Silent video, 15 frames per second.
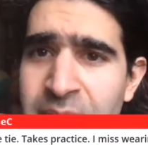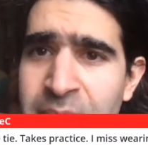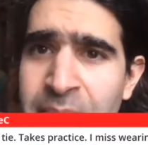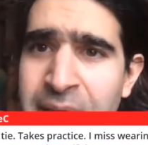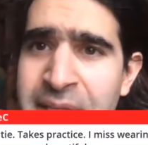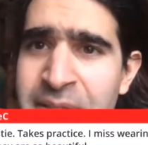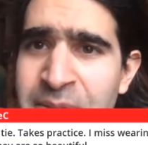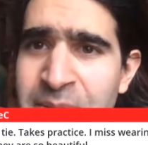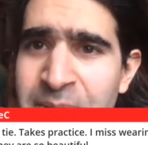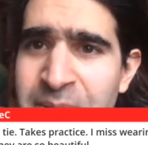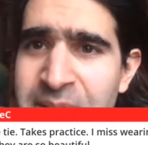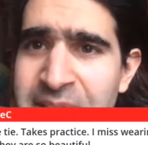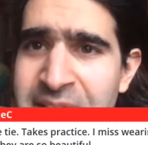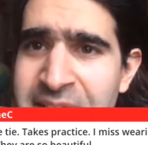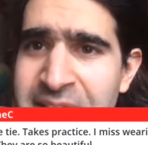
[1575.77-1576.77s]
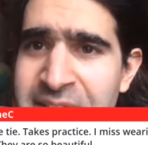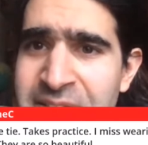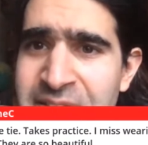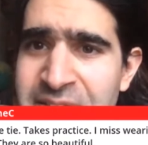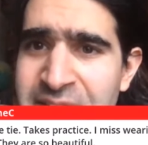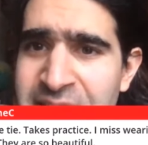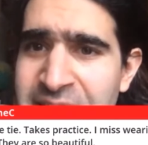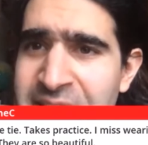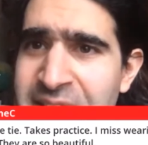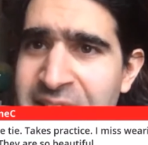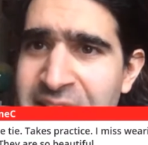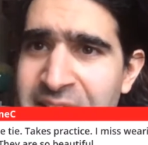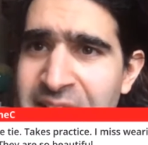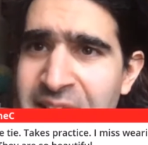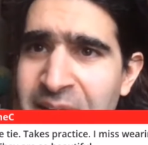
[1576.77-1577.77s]
Michael is.
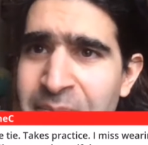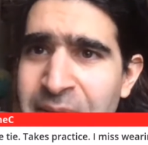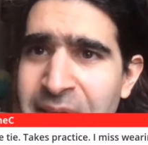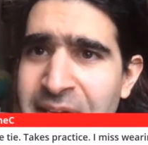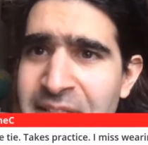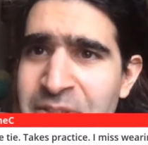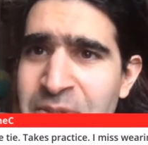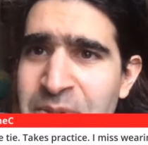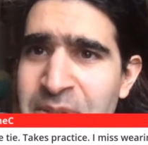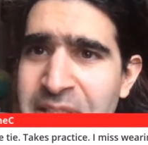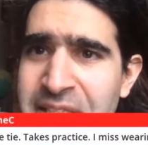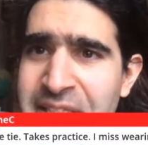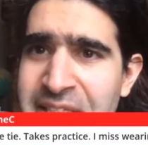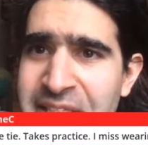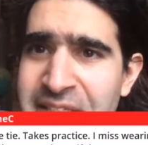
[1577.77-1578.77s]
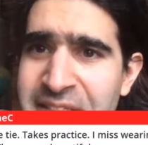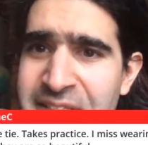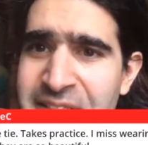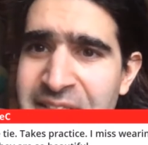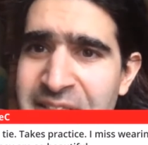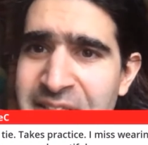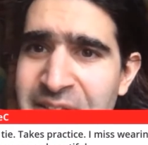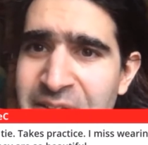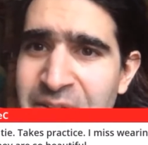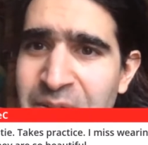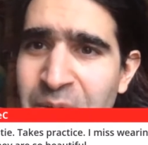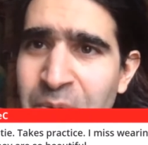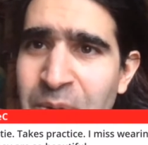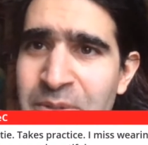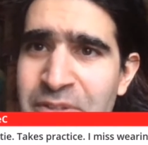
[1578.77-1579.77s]
Let me actually
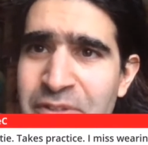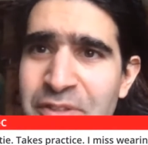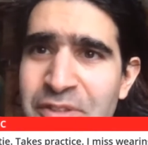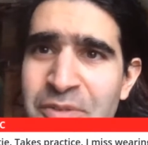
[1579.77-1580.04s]
go onto